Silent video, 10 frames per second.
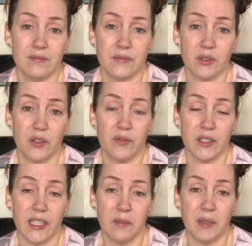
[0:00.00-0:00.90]

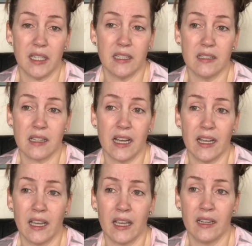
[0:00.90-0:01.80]
truthfully, because
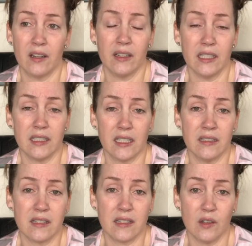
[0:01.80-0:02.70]
I had already
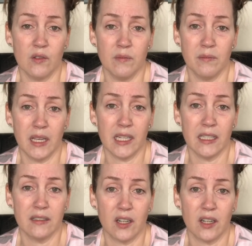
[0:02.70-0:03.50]
done so many